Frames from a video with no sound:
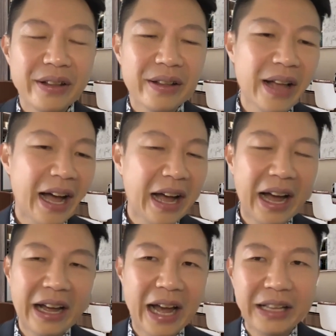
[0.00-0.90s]

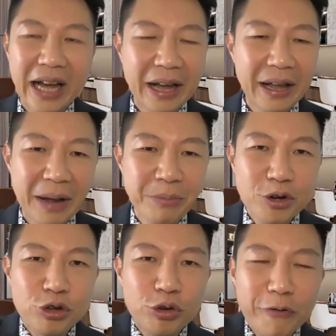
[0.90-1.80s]
I'm not
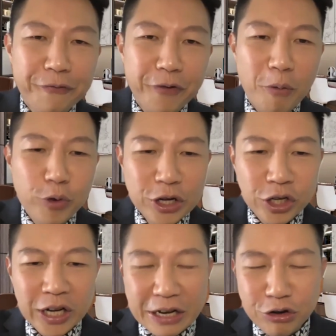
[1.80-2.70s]
sure from which
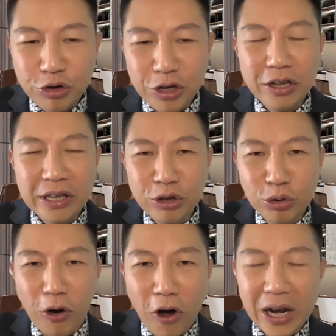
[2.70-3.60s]
country you
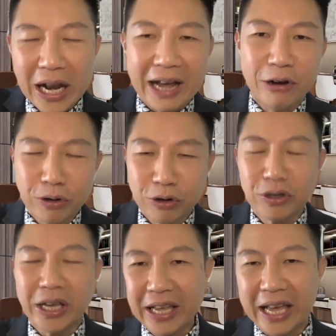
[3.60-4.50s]
all are
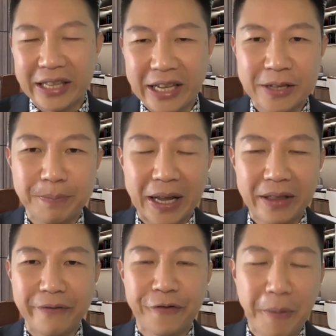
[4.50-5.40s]
looking at this,
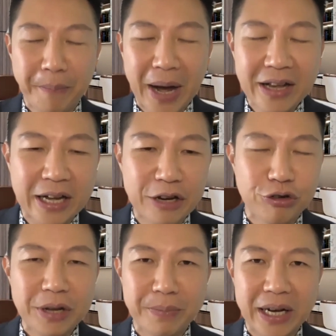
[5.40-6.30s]
but from my
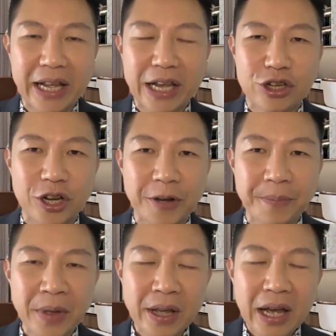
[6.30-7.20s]
country in Malaysia,
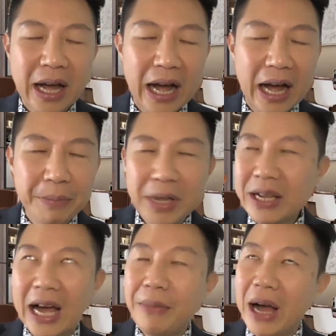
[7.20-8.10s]
I mean,
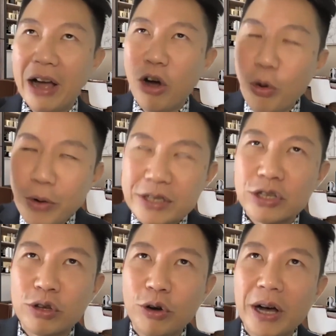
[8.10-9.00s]
I always
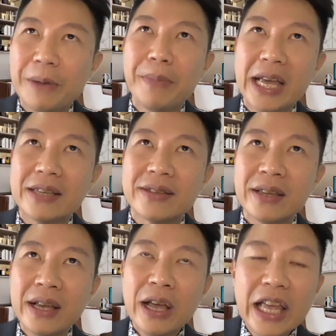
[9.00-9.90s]
so amazed,
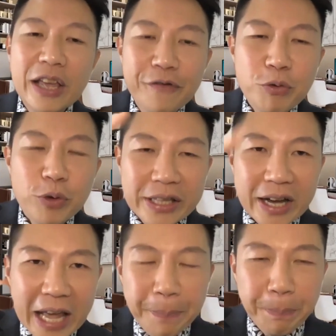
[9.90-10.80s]
even with the
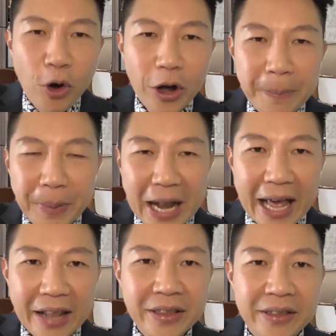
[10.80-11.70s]
8-point
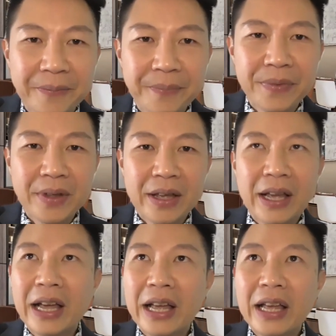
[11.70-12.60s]
plan,
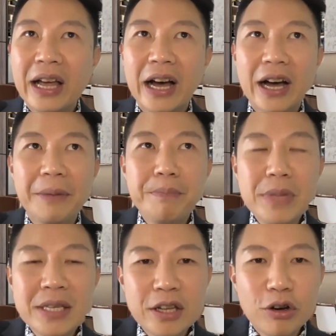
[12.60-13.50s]
Mr.